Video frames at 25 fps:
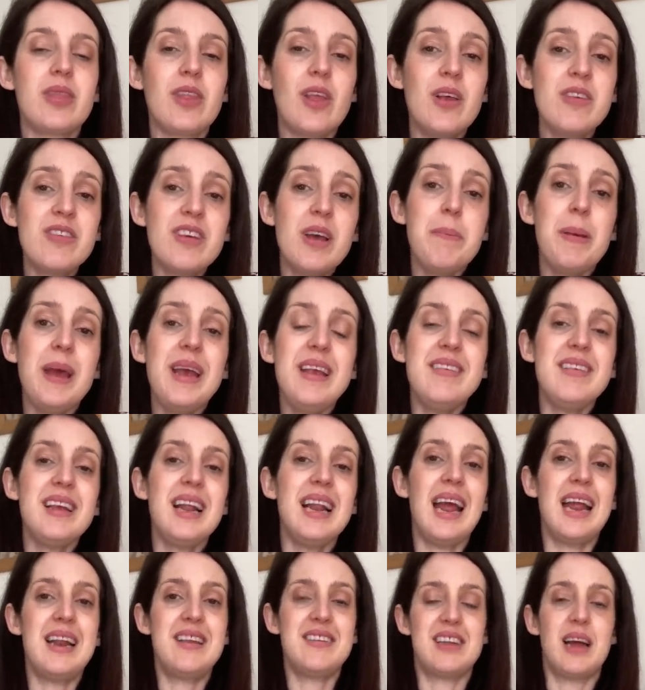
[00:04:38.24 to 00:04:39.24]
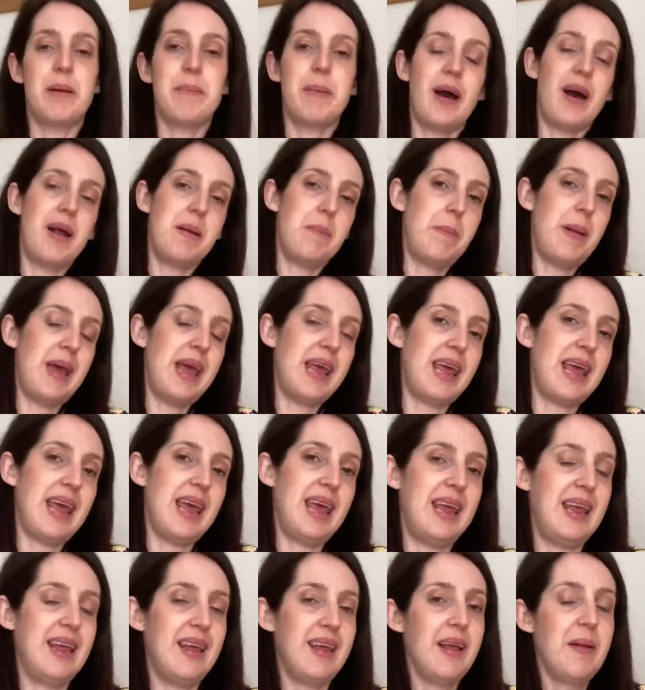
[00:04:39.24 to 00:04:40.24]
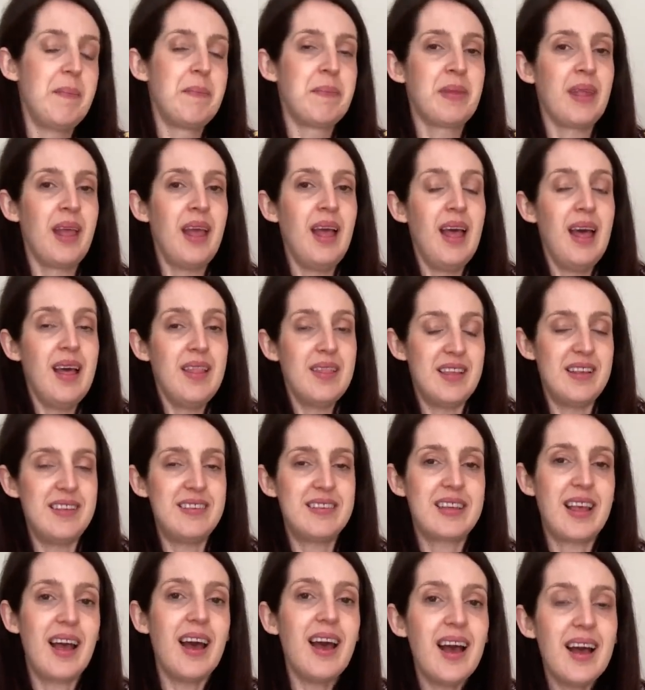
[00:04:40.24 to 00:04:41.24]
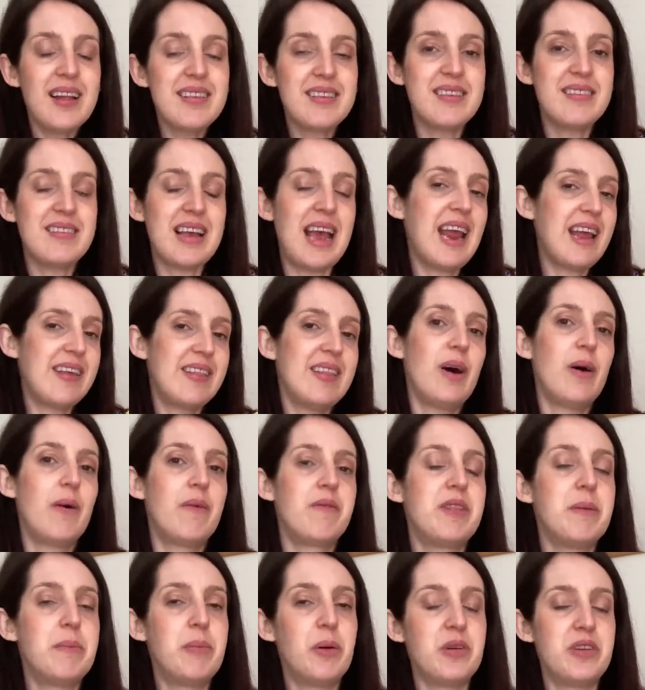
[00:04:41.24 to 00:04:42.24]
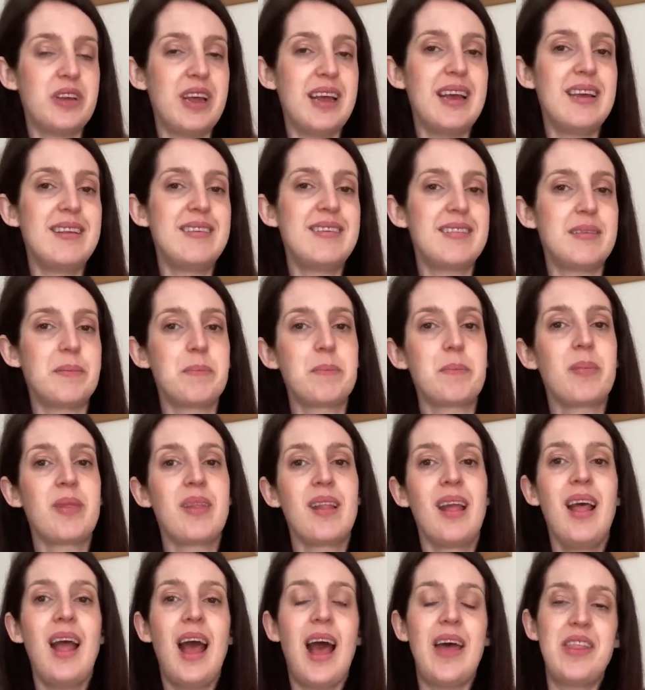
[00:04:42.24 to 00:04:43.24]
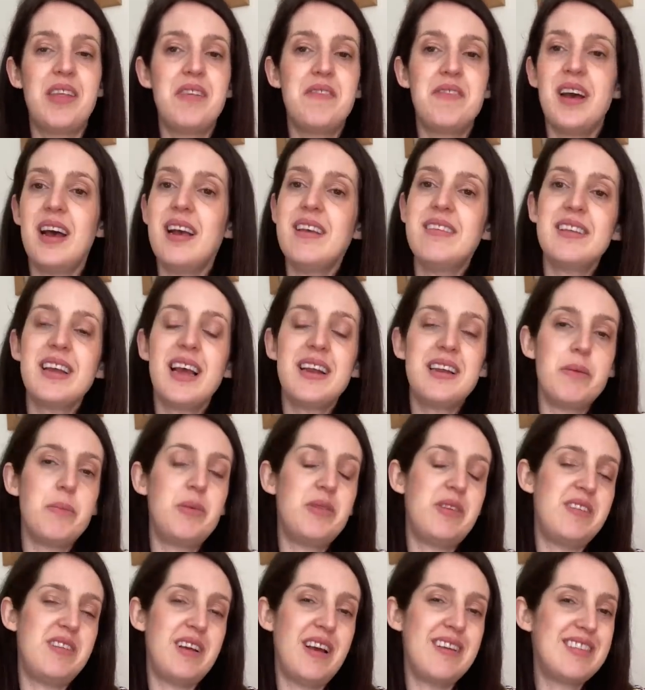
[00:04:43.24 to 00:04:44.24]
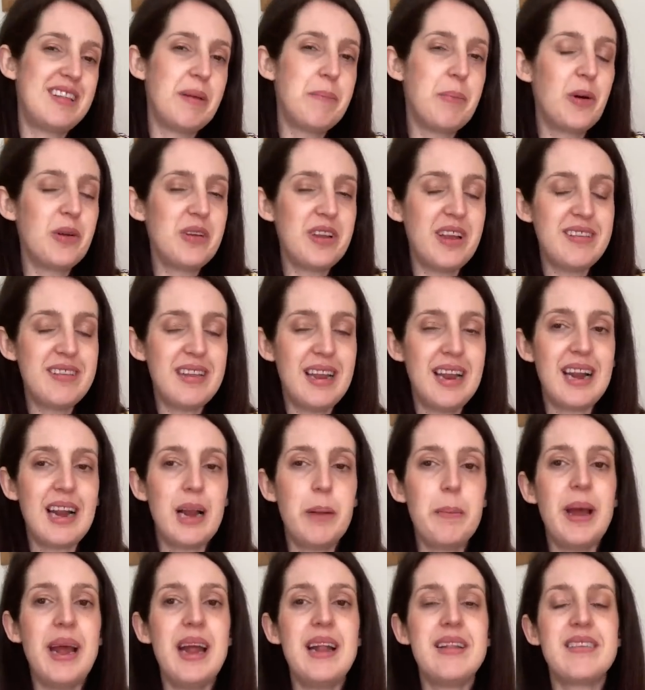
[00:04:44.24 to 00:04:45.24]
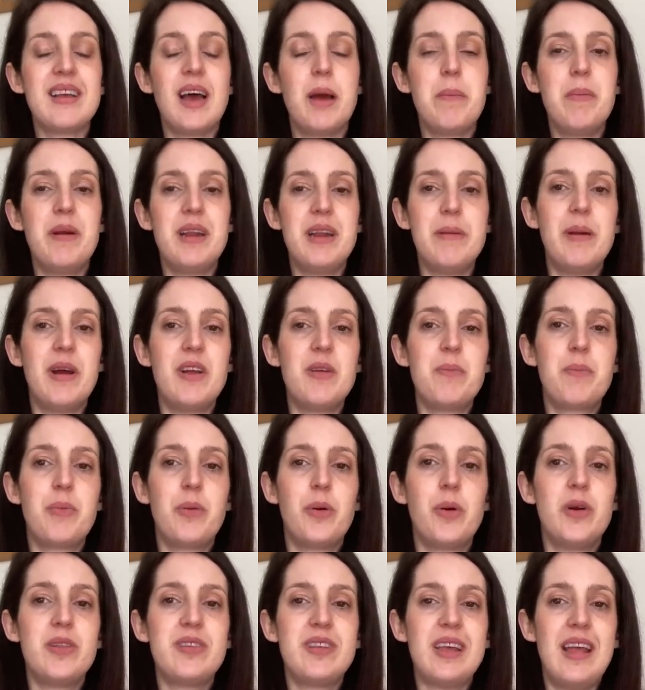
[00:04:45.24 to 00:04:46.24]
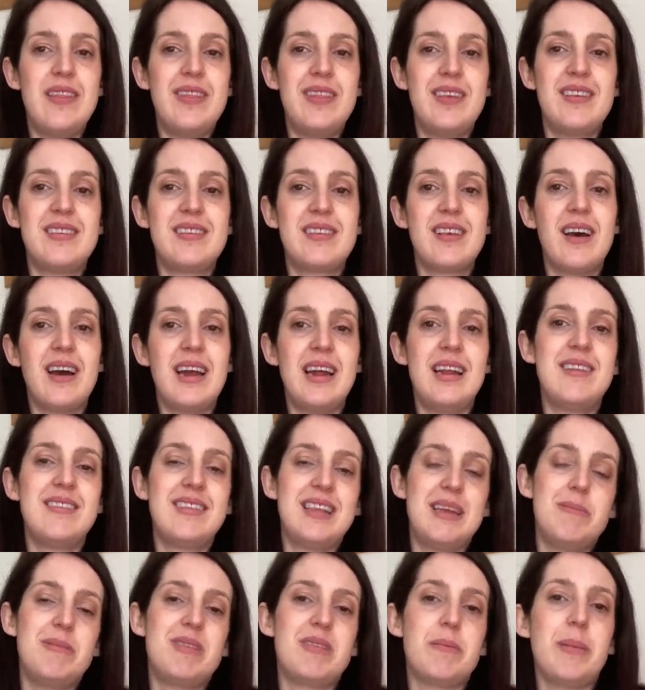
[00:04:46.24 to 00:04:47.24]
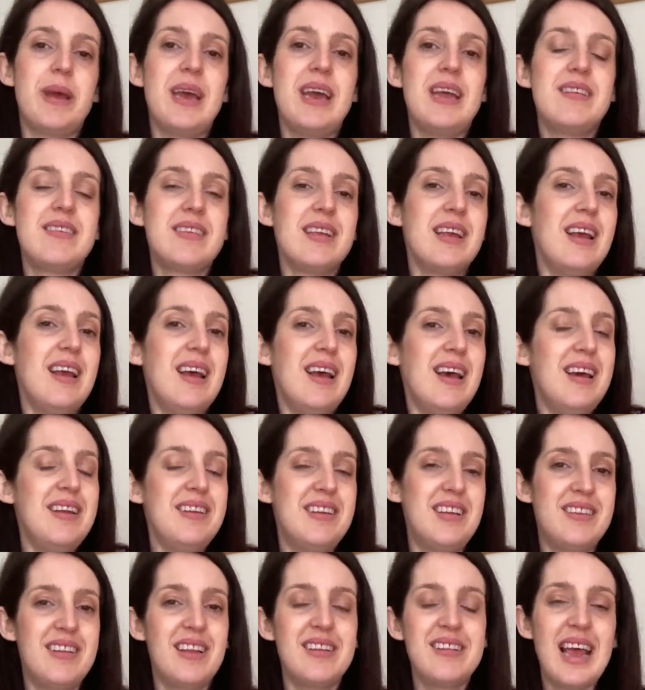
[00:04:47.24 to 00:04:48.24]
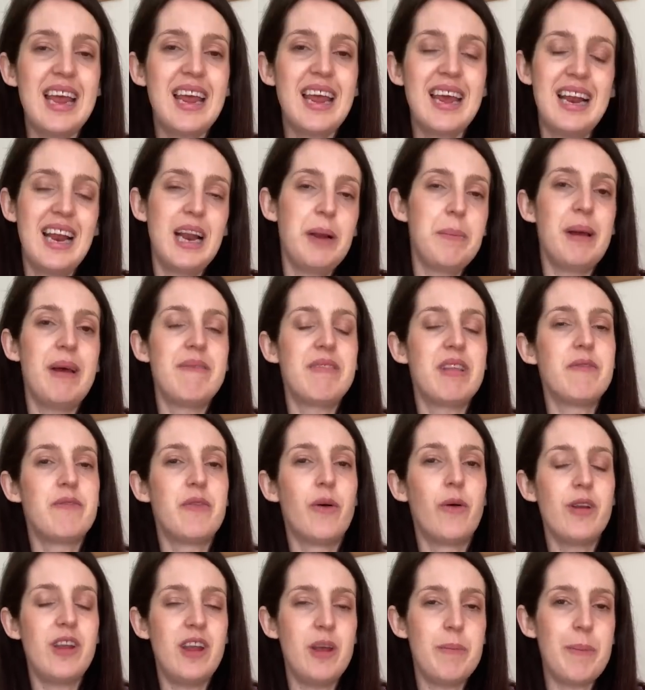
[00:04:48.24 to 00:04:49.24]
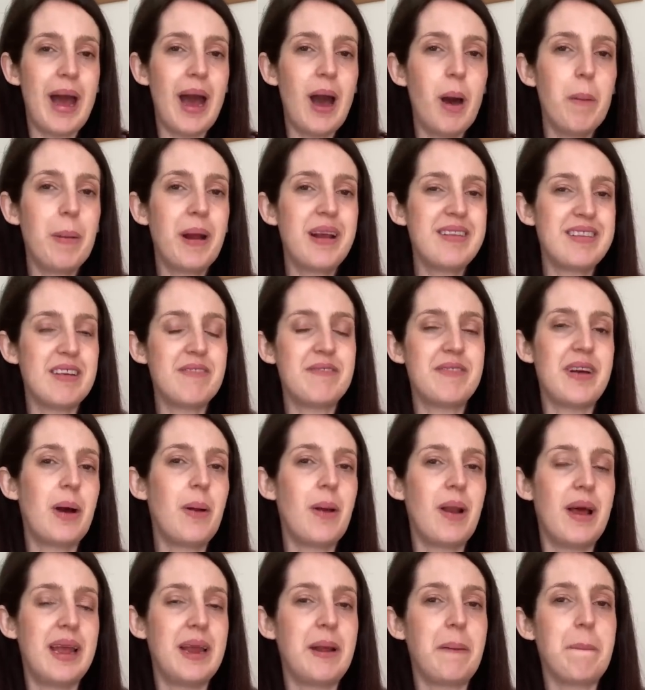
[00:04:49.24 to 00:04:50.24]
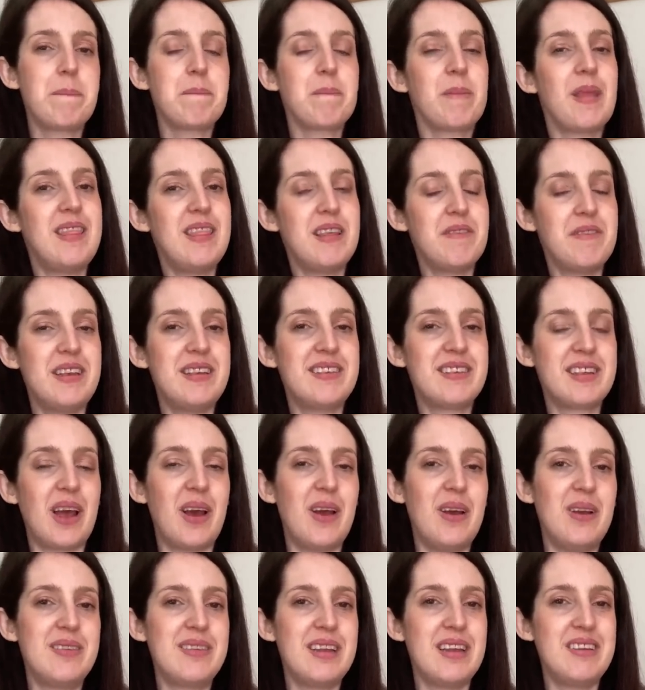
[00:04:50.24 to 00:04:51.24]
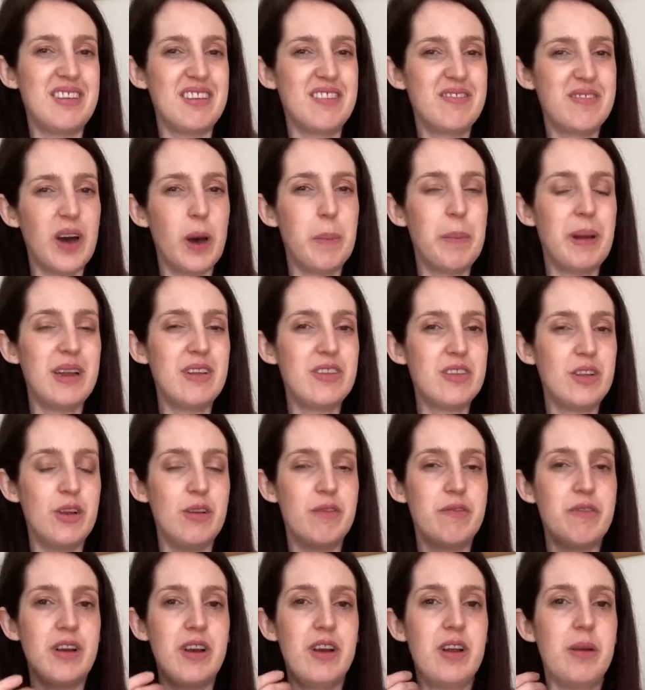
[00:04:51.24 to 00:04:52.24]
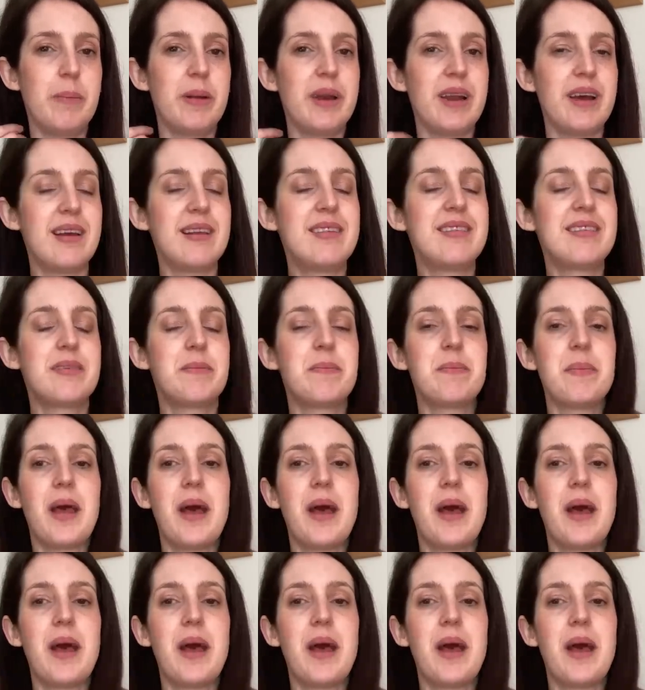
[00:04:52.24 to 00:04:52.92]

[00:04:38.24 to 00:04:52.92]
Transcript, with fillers: So I basically ended up unpicking the skirt and taking that off the bodice. And the first thing I did was adjust the bodice a little bit. I pretty much brought in the side seams a bit just to take a little bit of the volume out because it felt like in the viscose it just felt a bit too voluminous.